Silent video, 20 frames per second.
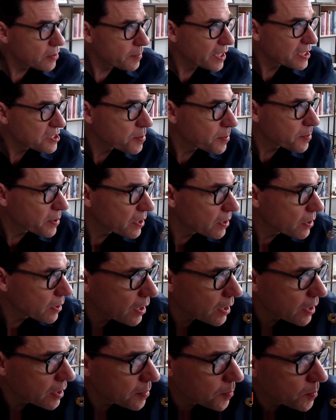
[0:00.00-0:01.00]
Betjemann,
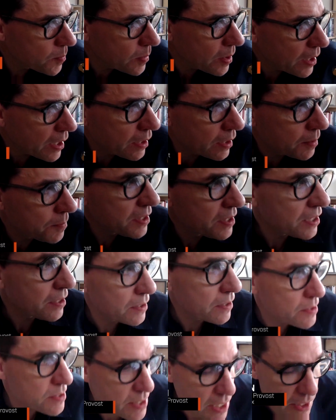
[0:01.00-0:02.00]
and I'm the
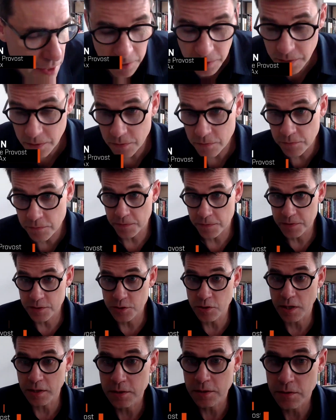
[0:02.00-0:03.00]
executive
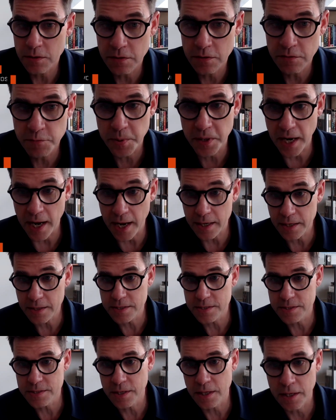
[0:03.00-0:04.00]
director of
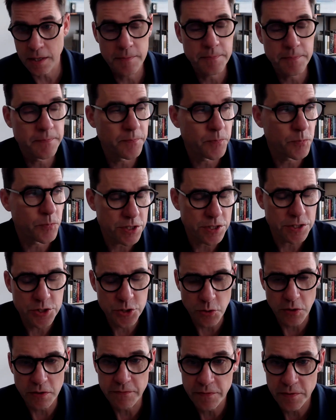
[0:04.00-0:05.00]
PRAx, which is
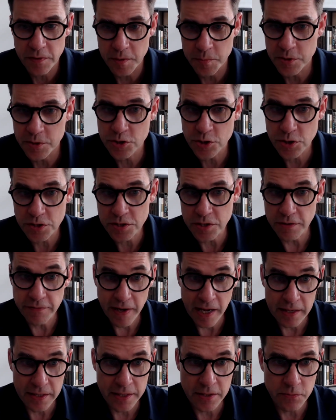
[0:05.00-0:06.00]
short for the Patricia
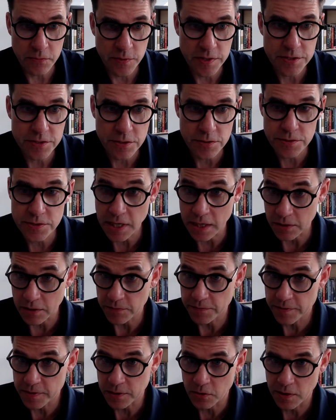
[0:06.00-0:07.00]
Valian Reser Center
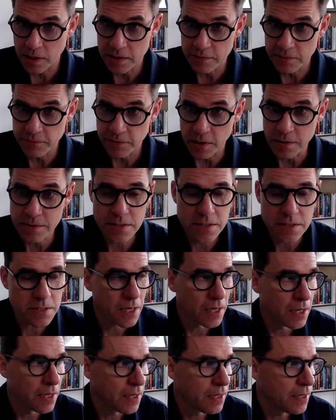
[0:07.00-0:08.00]
for the Creative Arts.
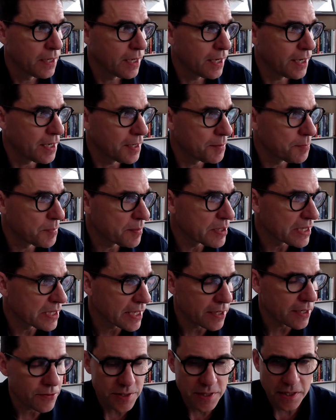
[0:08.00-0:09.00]
Maybe
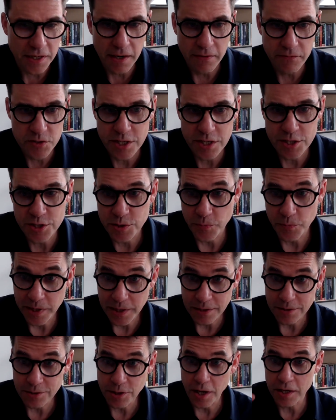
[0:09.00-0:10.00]
later in the conversation, we
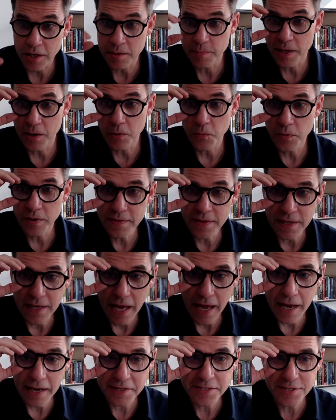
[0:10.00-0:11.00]
can talk about what the
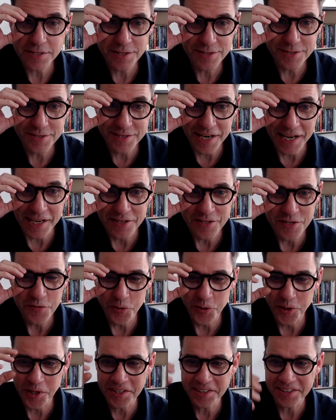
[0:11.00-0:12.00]
X stands
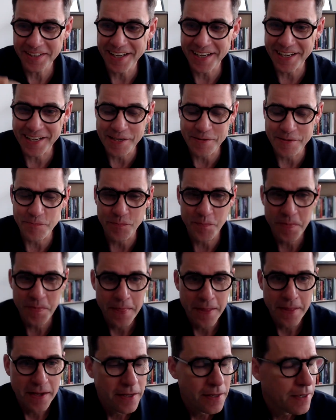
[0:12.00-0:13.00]
for.
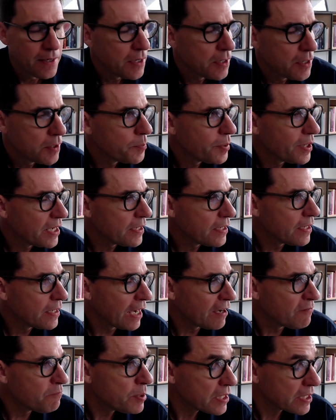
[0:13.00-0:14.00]
But
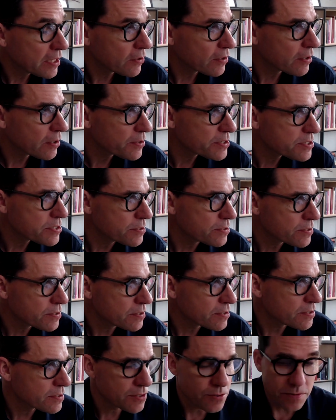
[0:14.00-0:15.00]
I've been here at OSU
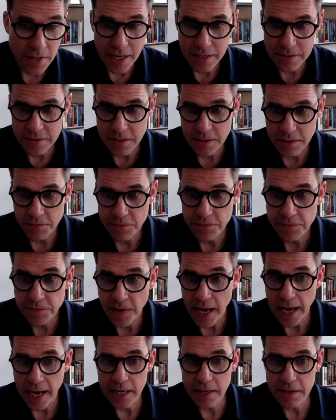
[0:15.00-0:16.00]
since
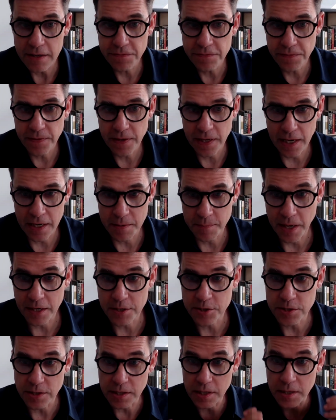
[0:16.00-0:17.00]
2005, and I'm
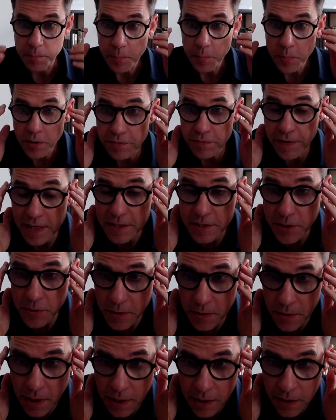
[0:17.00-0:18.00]
actually a
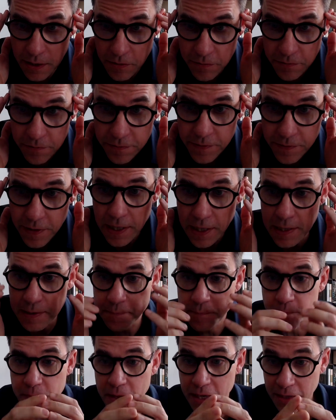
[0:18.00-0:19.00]
professor of
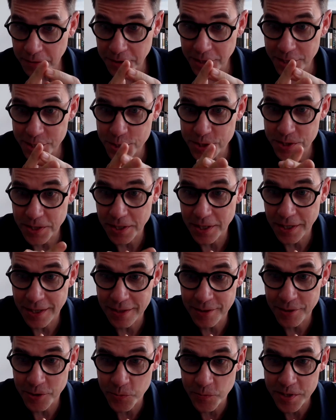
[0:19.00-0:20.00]
English
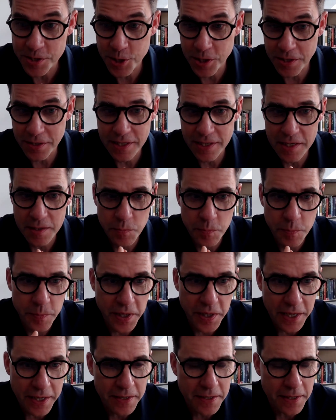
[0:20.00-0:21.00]
originally,
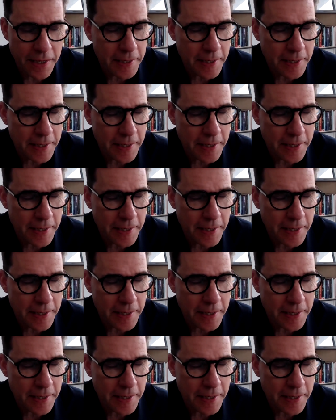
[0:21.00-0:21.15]
but